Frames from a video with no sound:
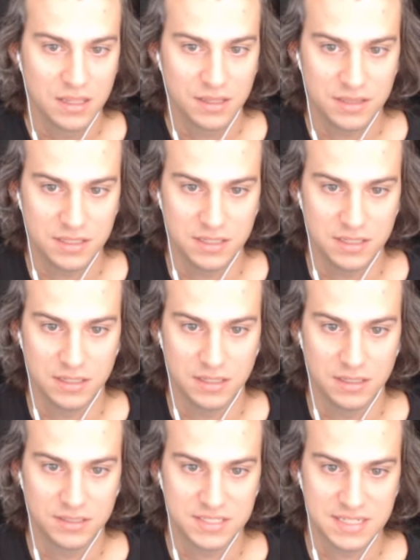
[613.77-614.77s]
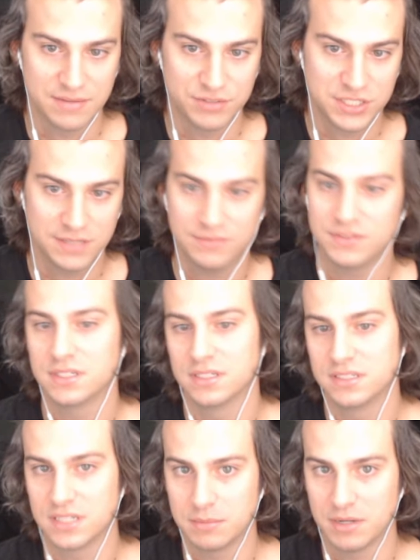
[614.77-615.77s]
doesn't have shift to
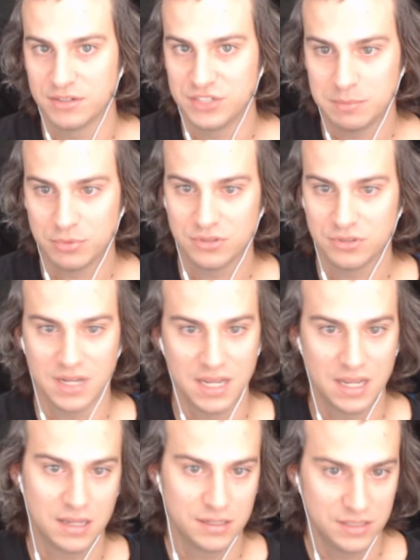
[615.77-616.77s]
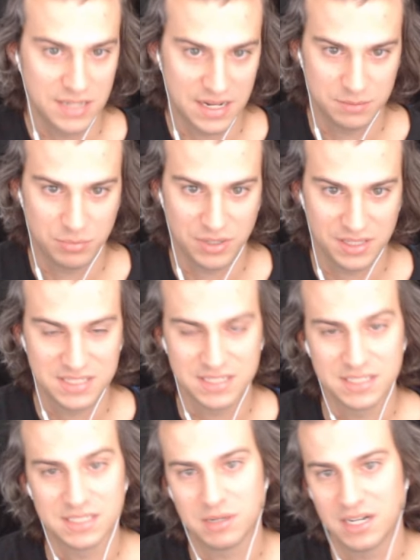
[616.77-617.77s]
come down cheaper, you'd have to play this in
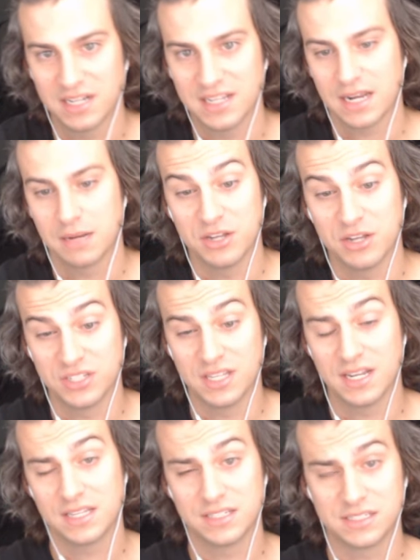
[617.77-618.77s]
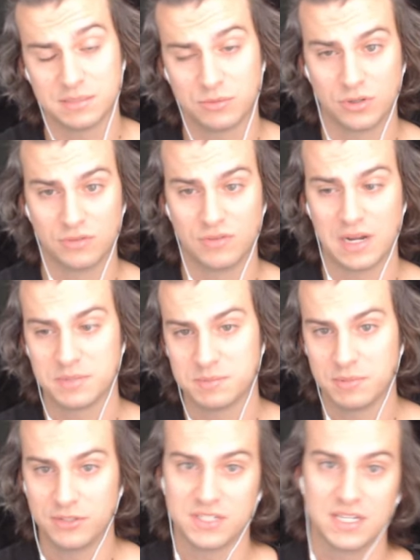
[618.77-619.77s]
some kind of deck, I'd imagine, that has some kind of ramp
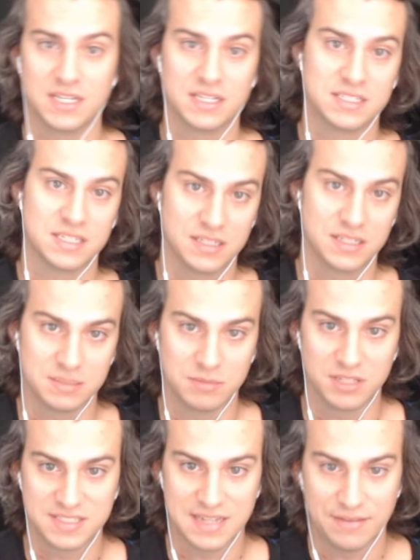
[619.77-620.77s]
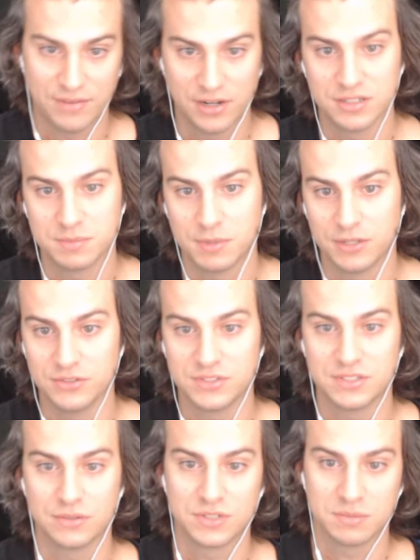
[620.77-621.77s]
spells in it. Some of the Sapphire spells
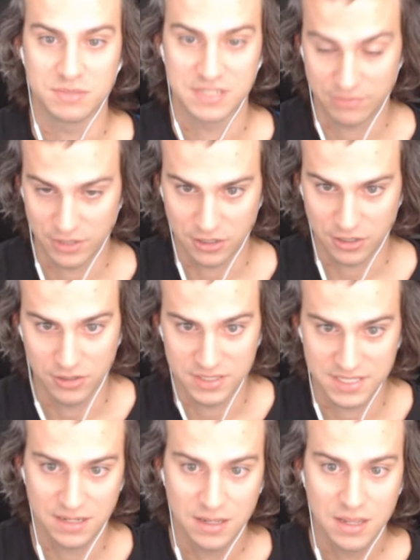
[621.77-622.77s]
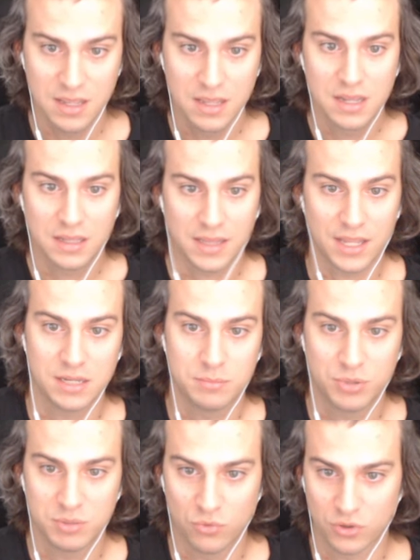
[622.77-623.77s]
or some of the Sapphire cards that allow you to
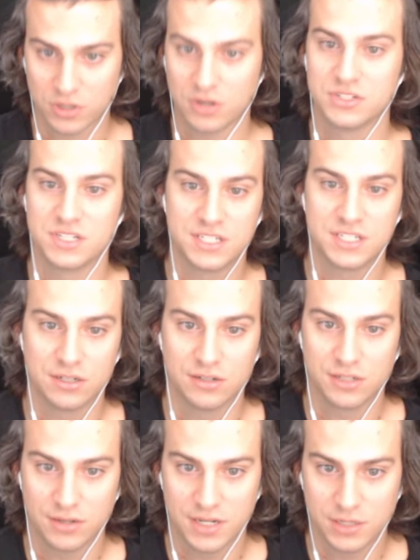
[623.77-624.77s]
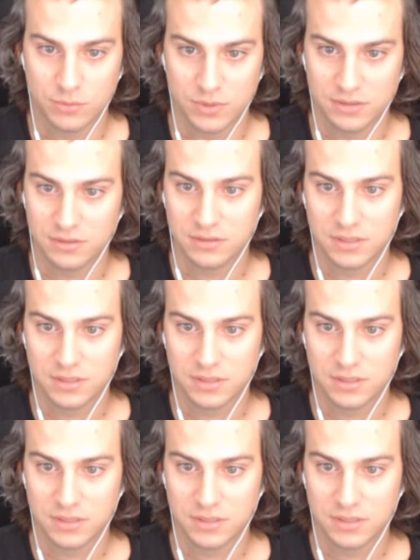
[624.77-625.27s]
put more cards into your inkwell